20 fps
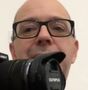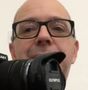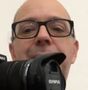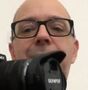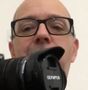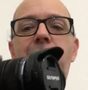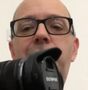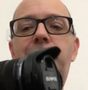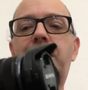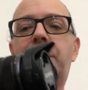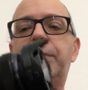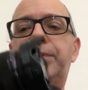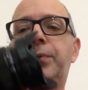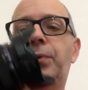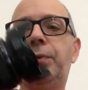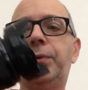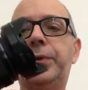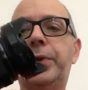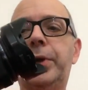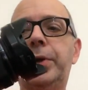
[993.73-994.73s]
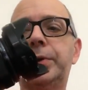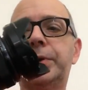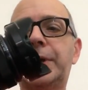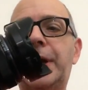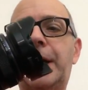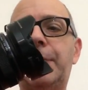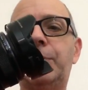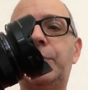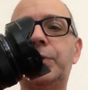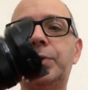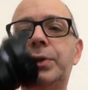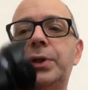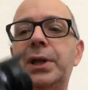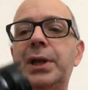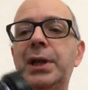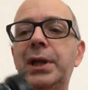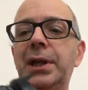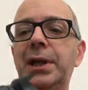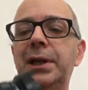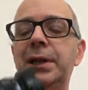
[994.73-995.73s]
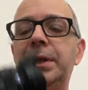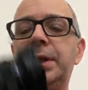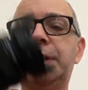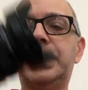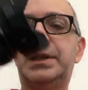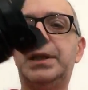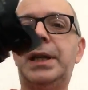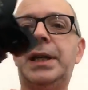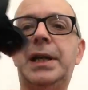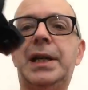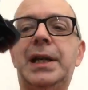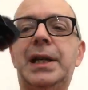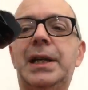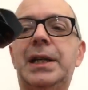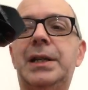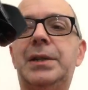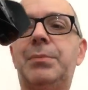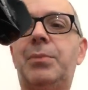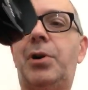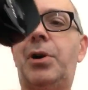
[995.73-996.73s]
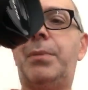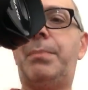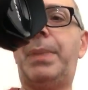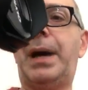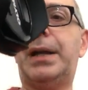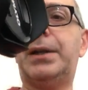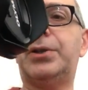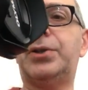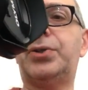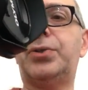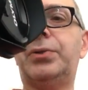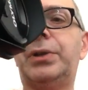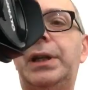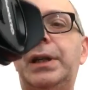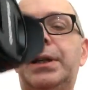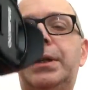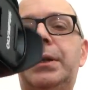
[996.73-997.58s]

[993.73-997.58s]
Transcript: Micro Four Thirds cameras. This is my Panasonic